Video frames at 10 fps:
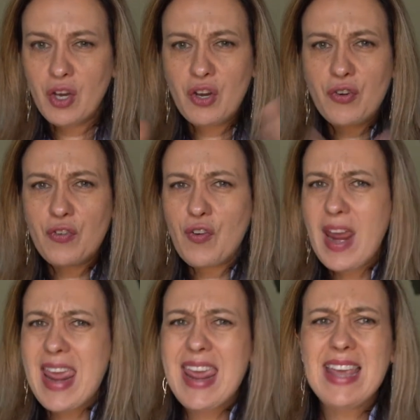
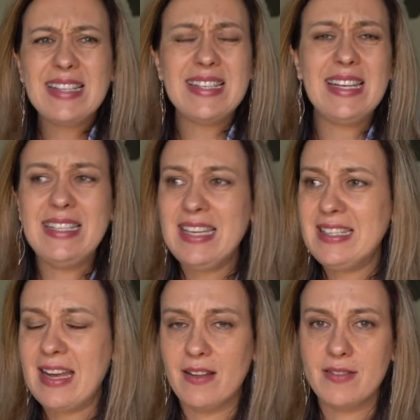crazy
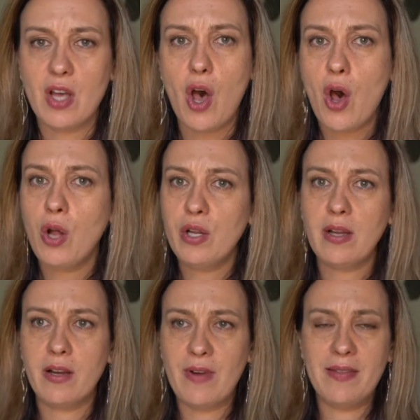details all
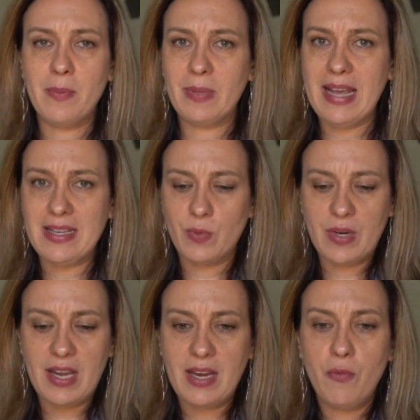around the place
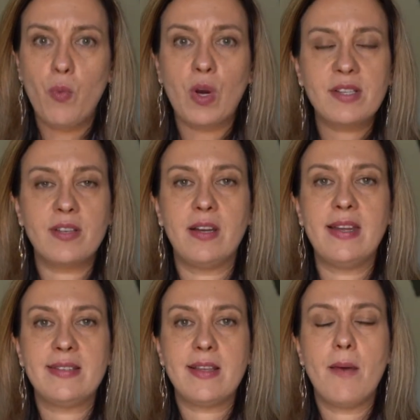where he works on
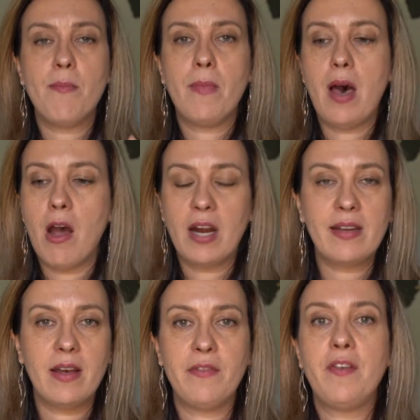his art
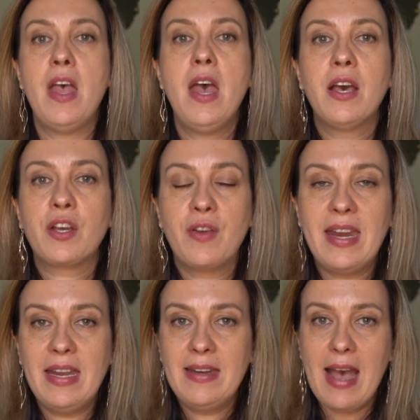of
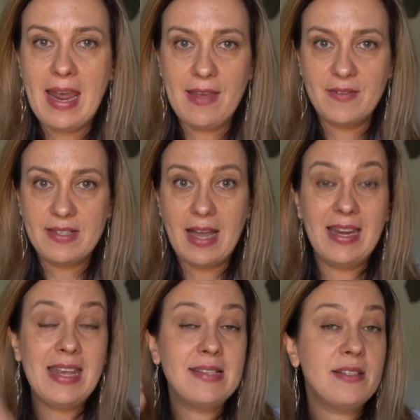creating knives, and
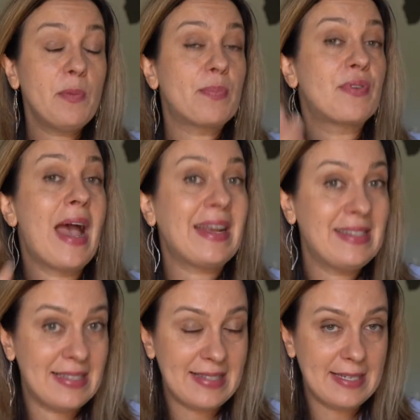he still
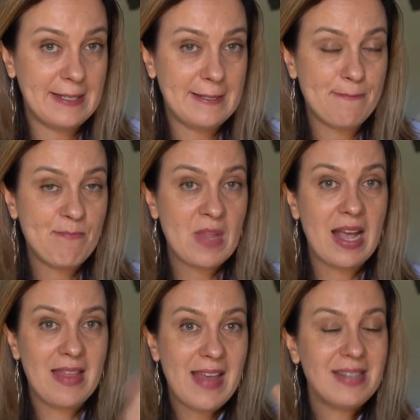practices.
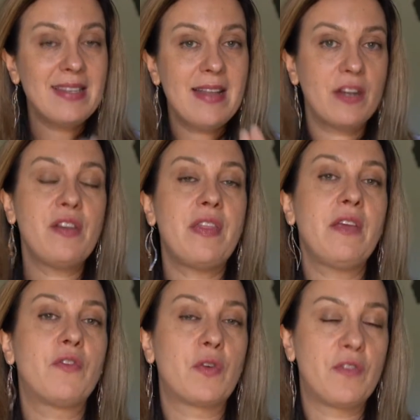And that's another
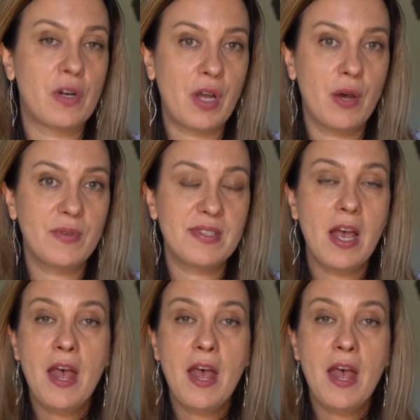thing for Virgos.